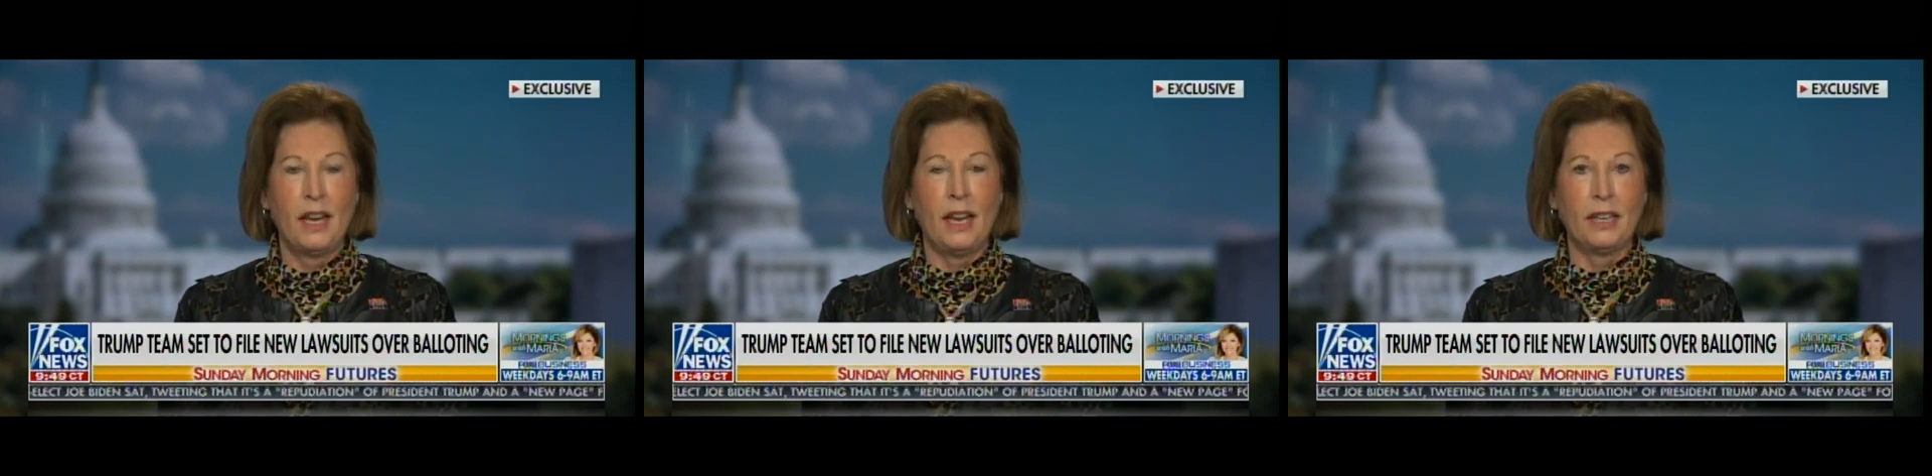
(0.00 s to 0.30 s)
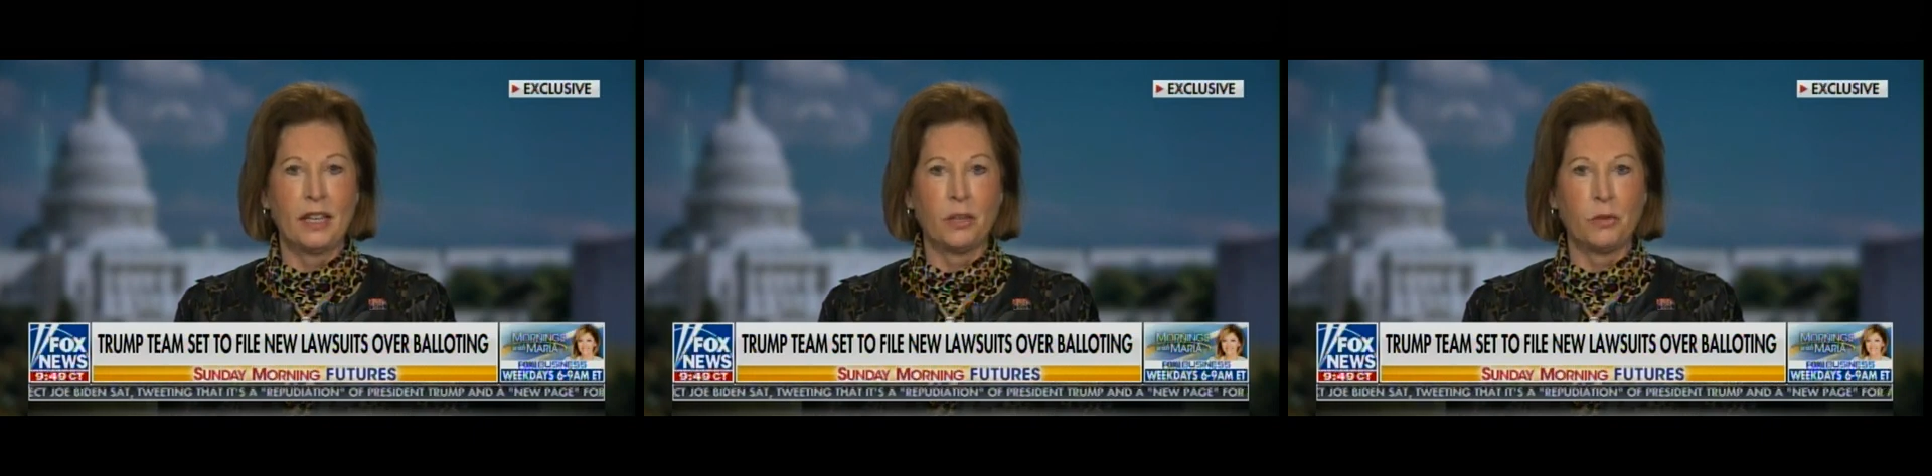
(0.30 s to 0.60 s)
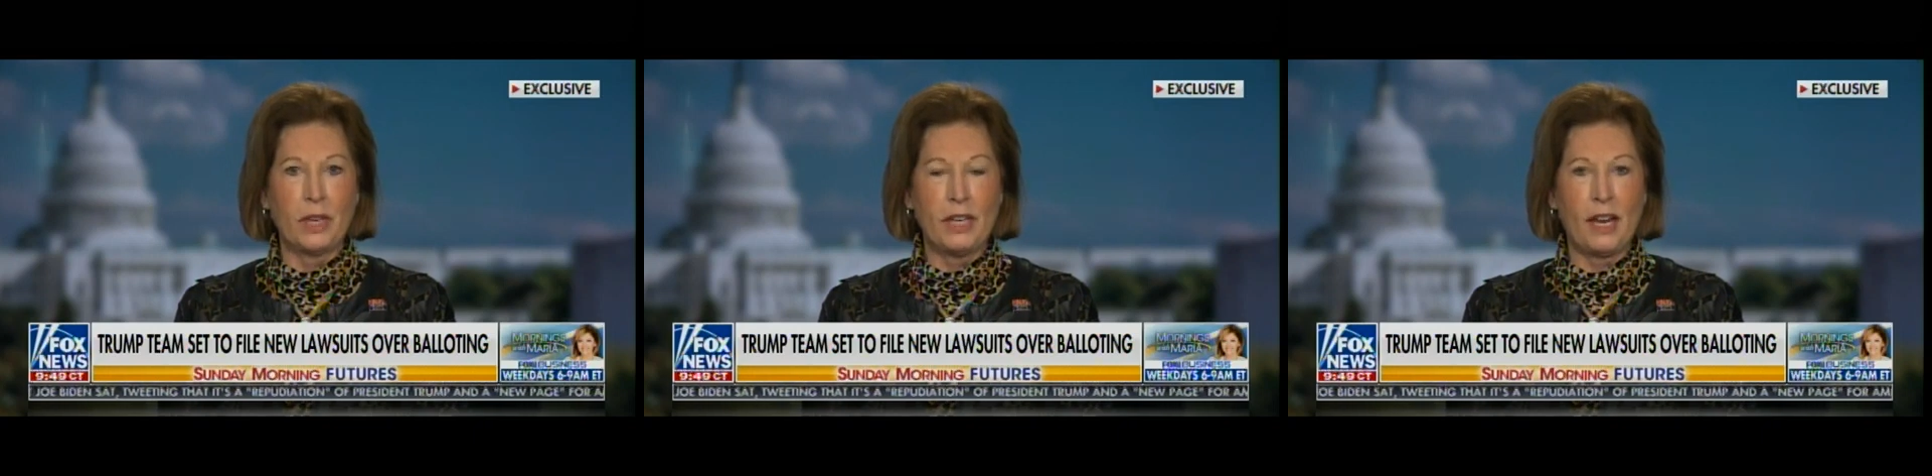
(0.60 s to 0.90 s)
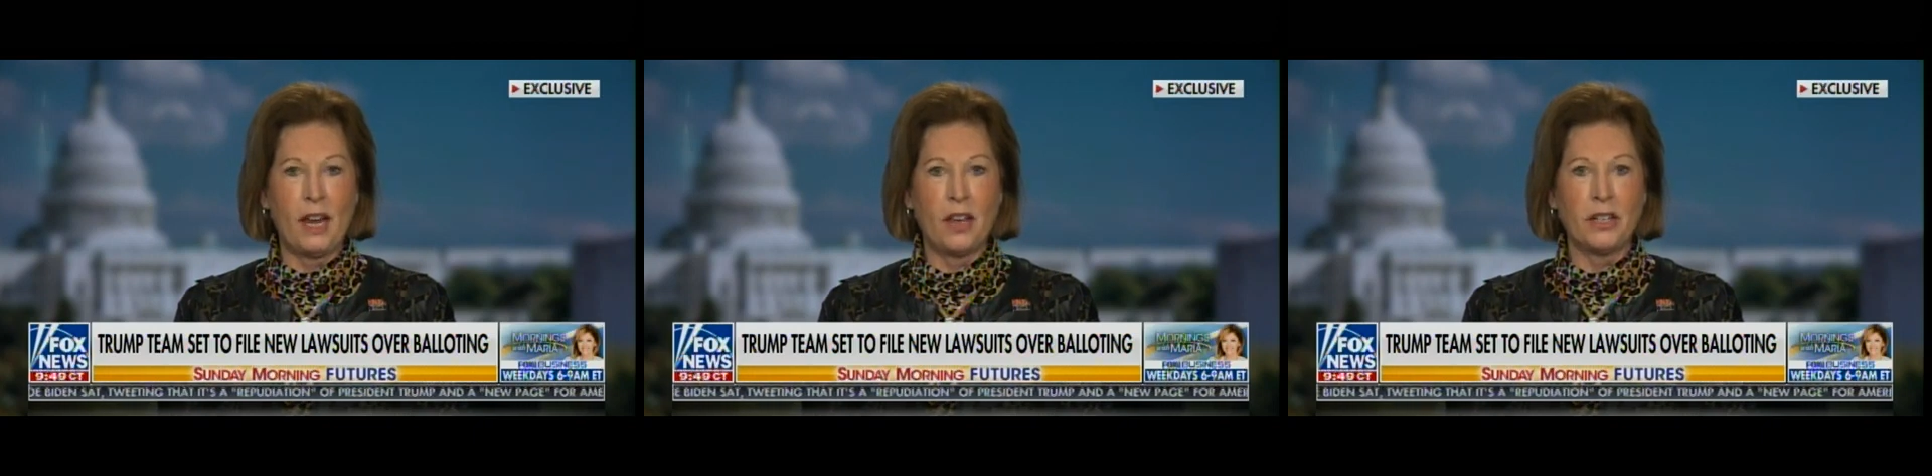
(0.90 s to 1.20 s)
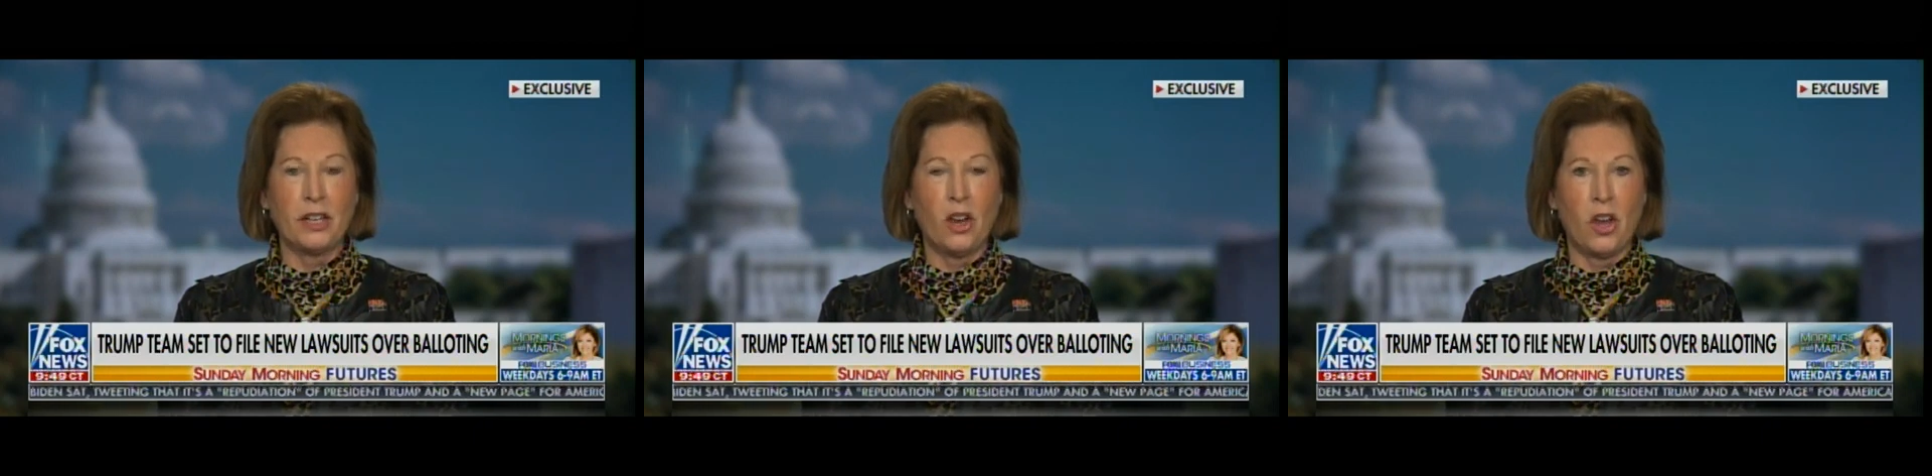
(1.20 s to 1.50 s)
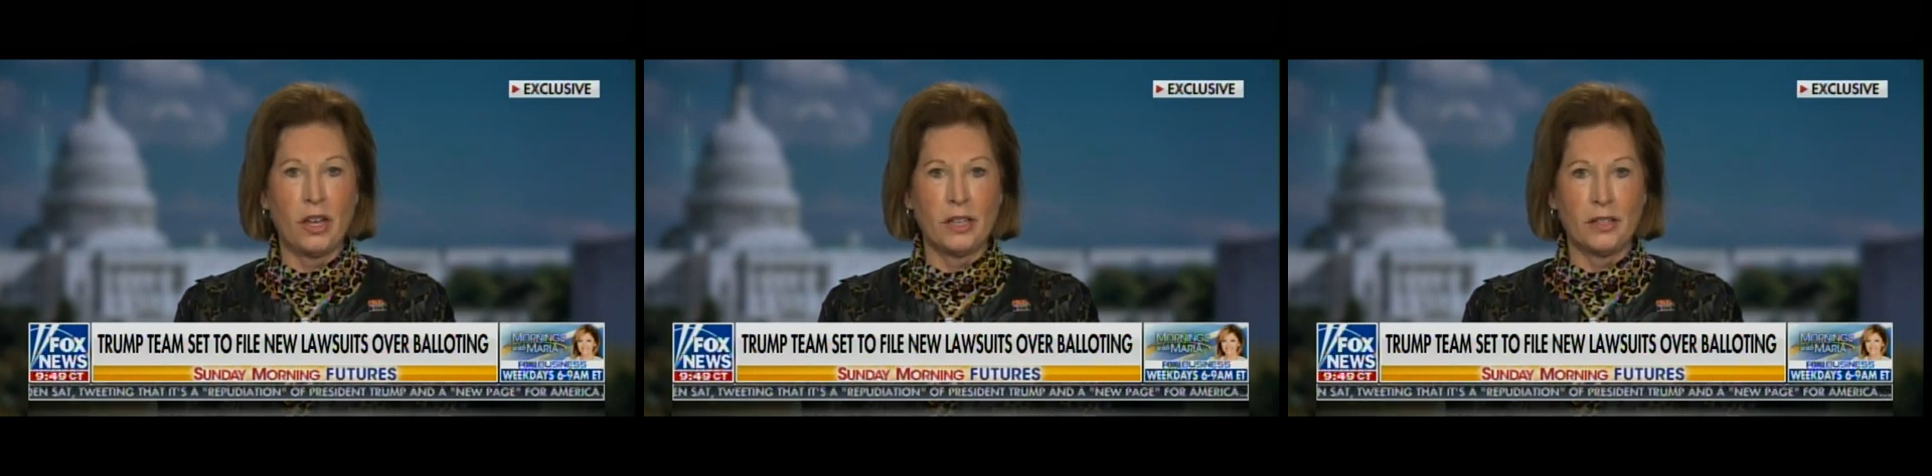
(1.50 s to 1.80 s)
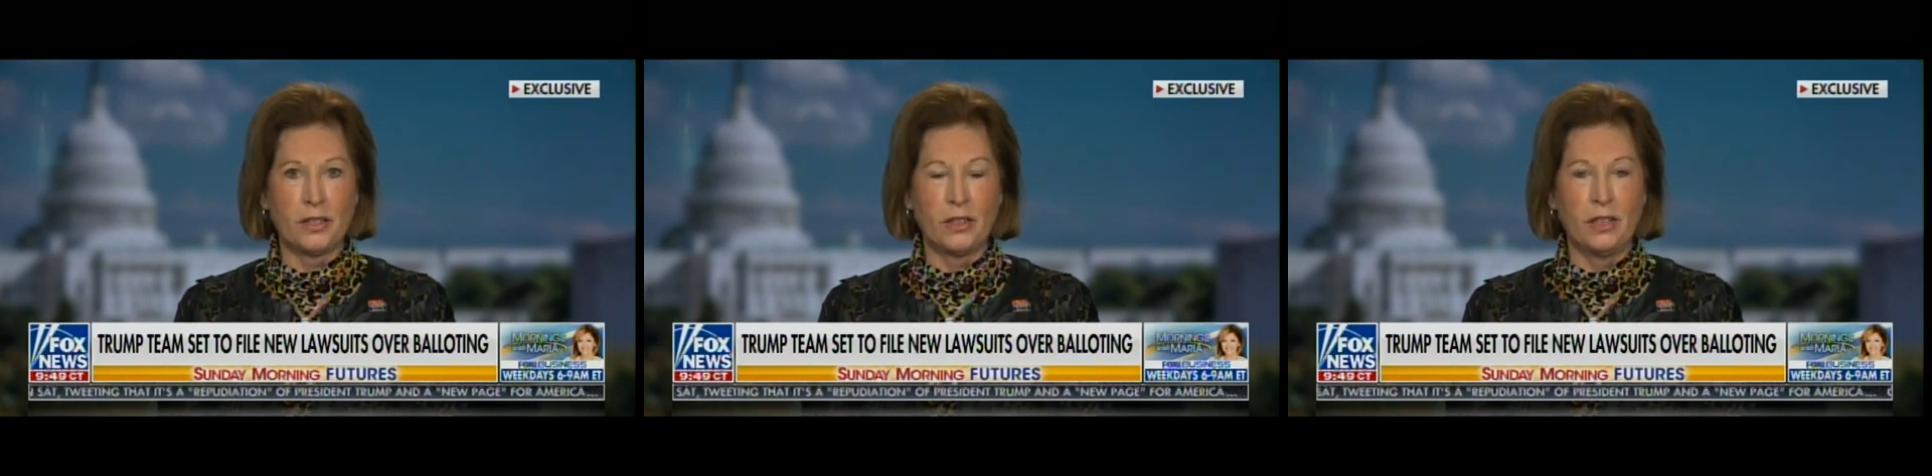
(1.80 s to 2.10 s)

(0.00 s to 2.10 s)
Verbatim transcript: and get a recount and audits